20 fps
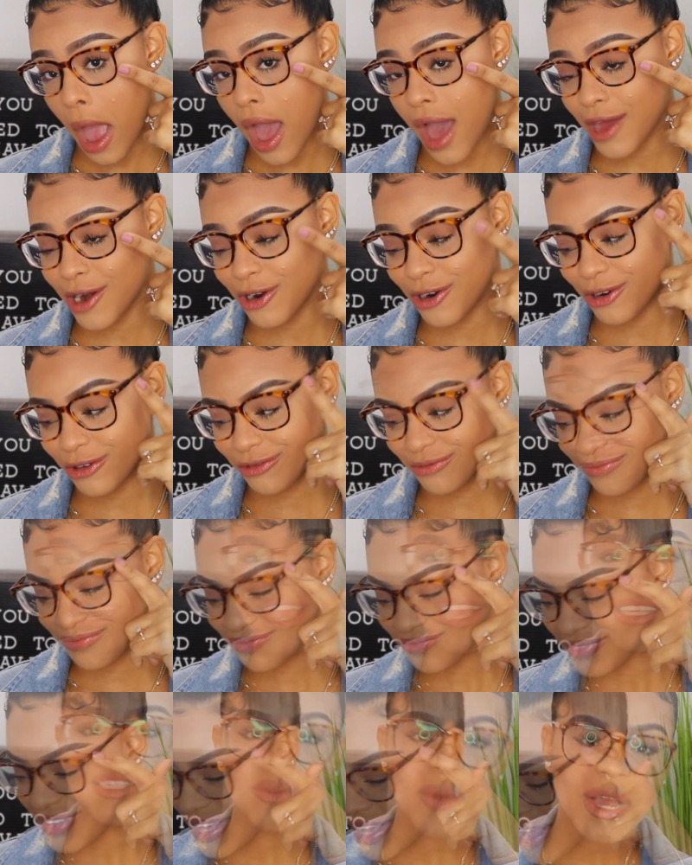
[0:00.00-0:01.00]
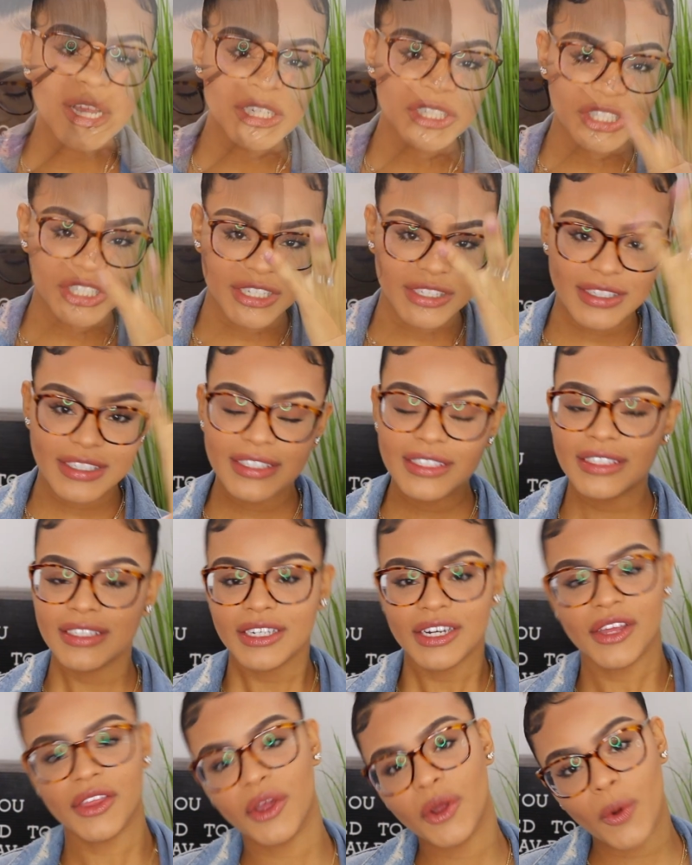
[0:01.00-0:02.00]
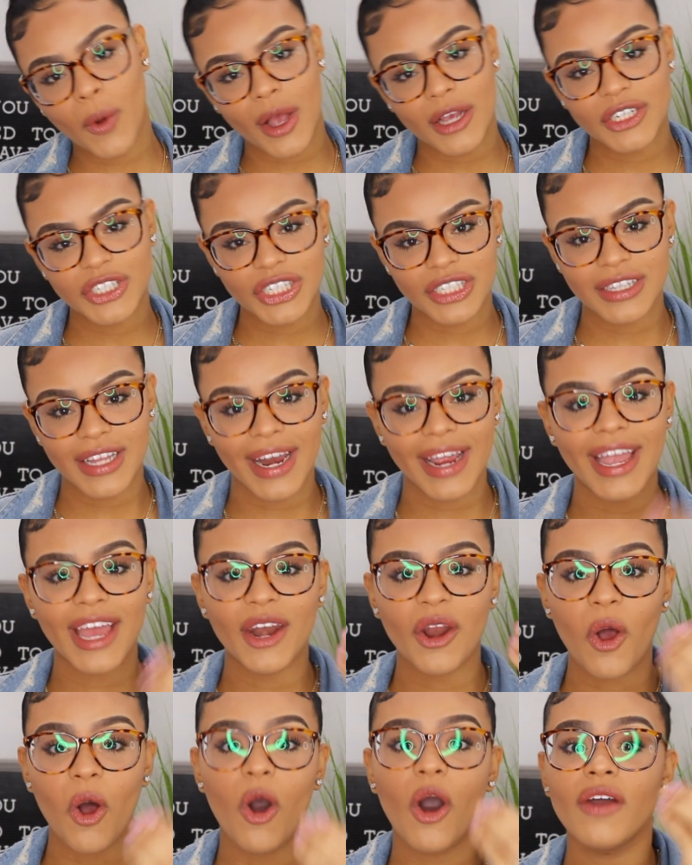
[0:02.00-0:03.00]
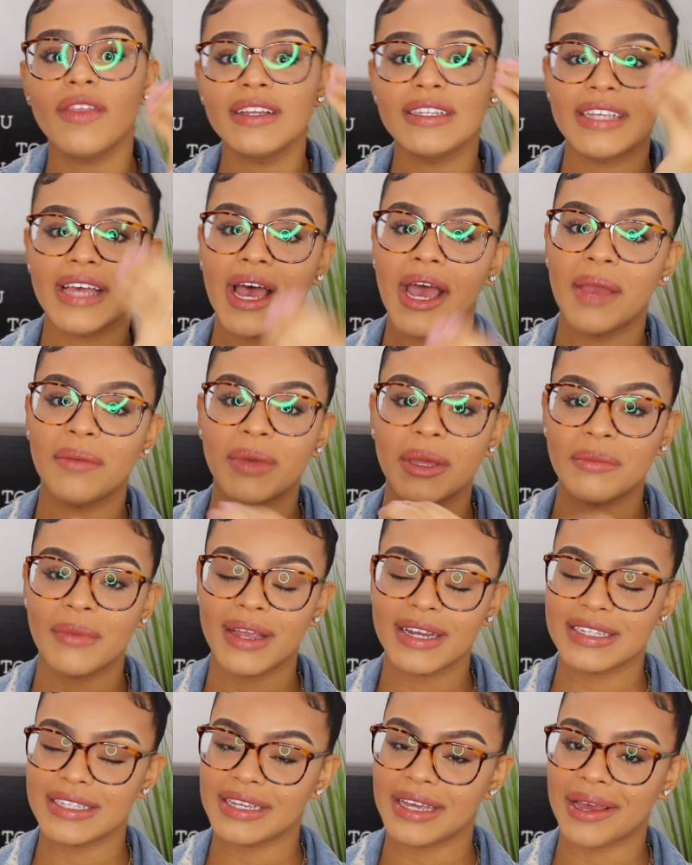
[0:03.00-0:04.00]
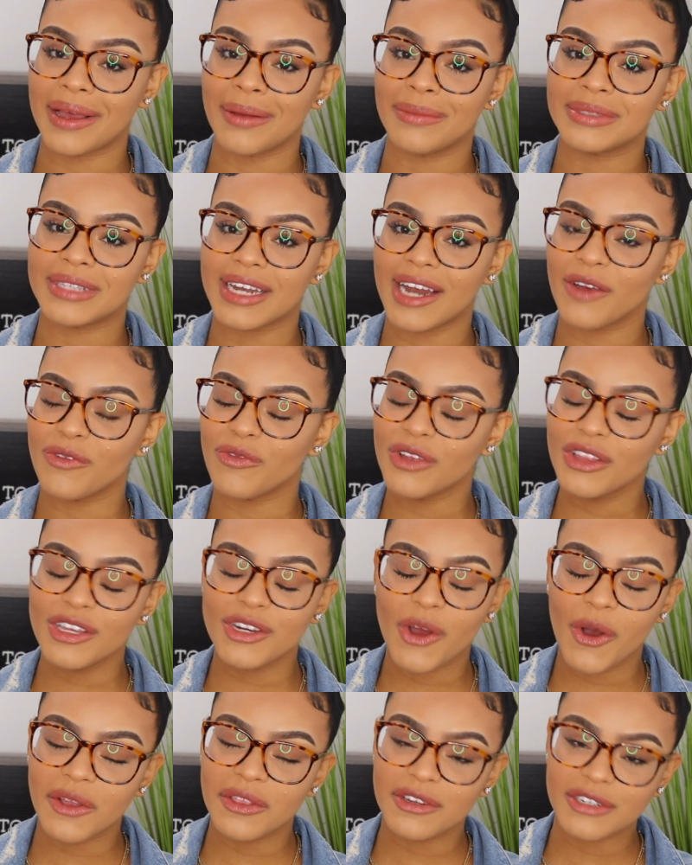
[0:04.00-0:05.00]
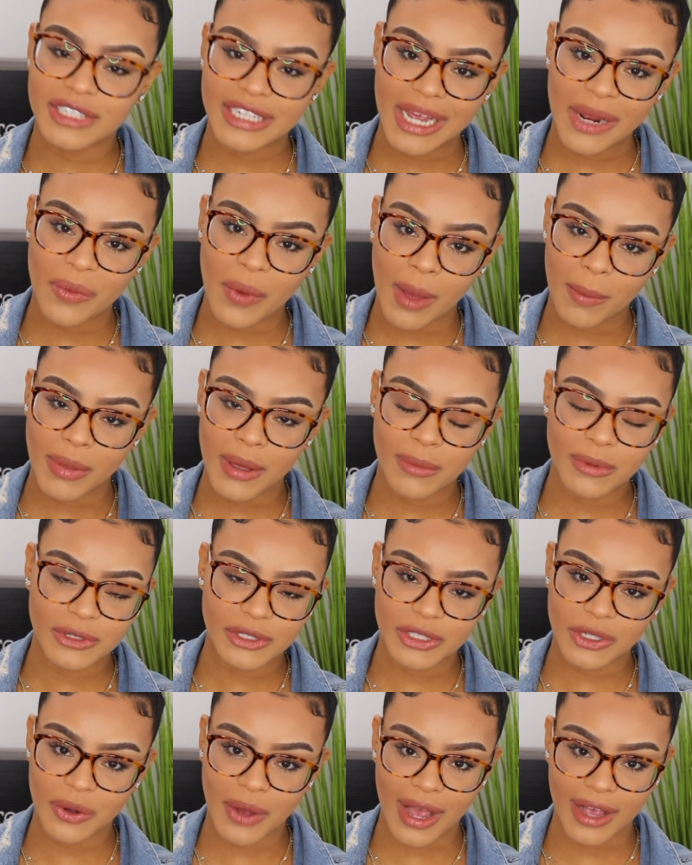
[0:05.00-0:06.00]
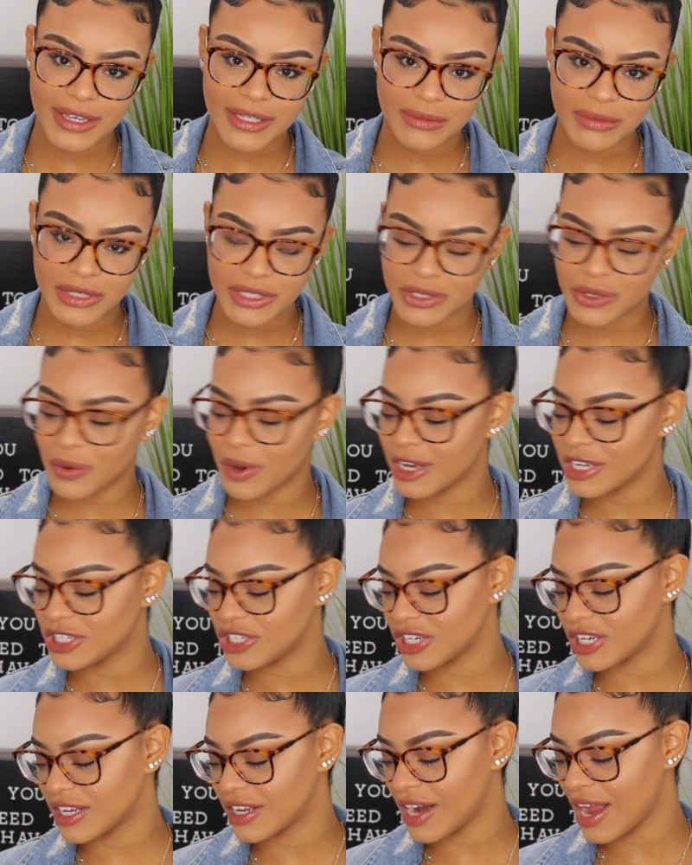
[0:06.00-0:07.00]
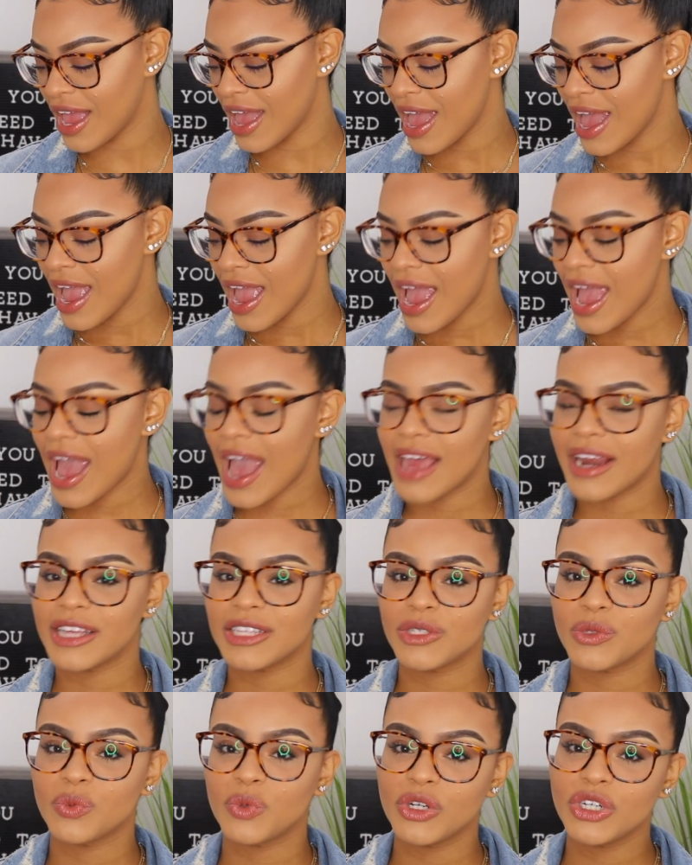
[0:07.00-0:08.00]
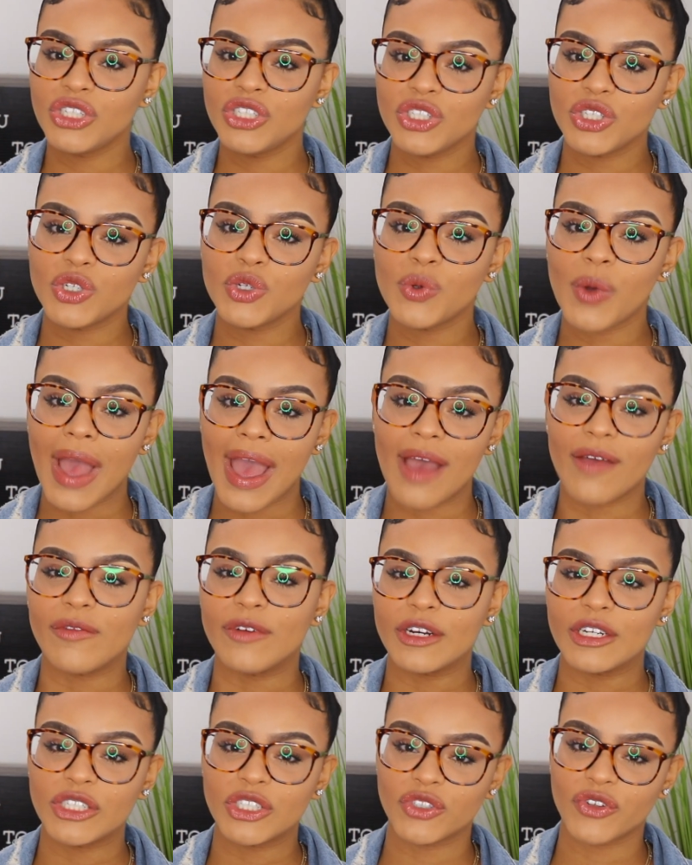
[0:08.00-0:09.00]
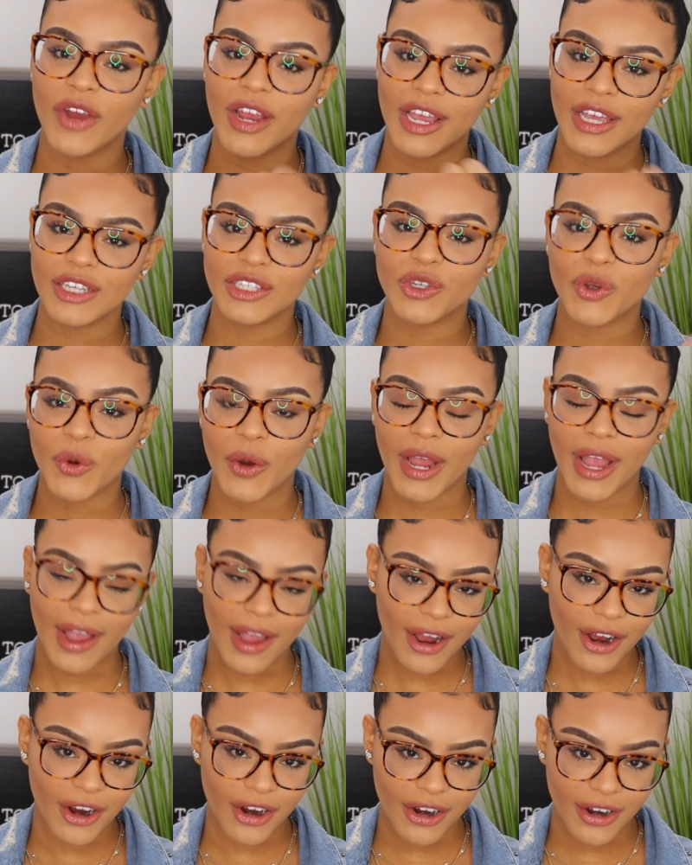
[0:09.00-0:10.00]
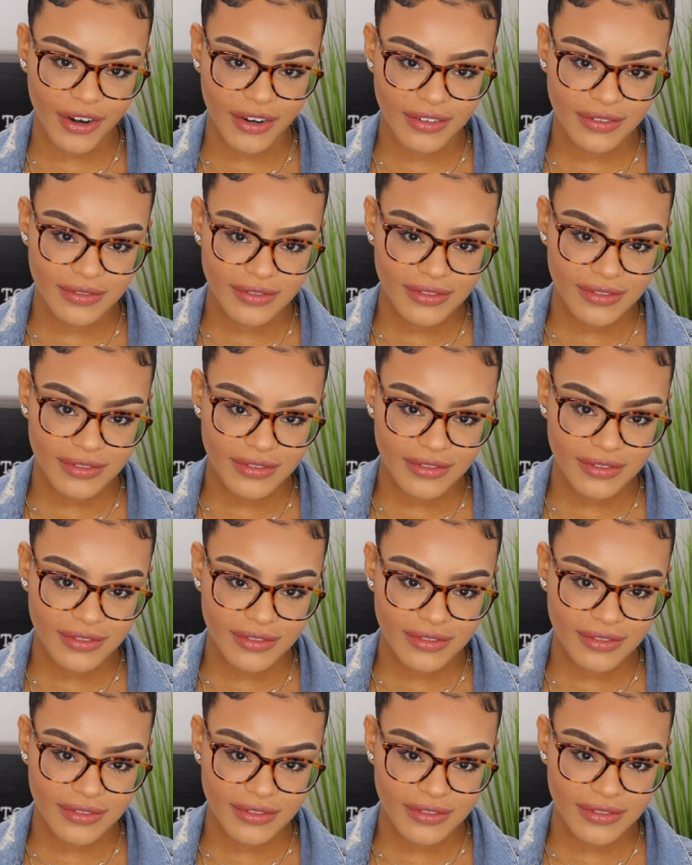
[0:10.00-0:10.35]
Okay, next question. This is another question that I get all the time in my DMs, and I really don't understand why people still ask me this question. And it's, would you ever straighten your hair?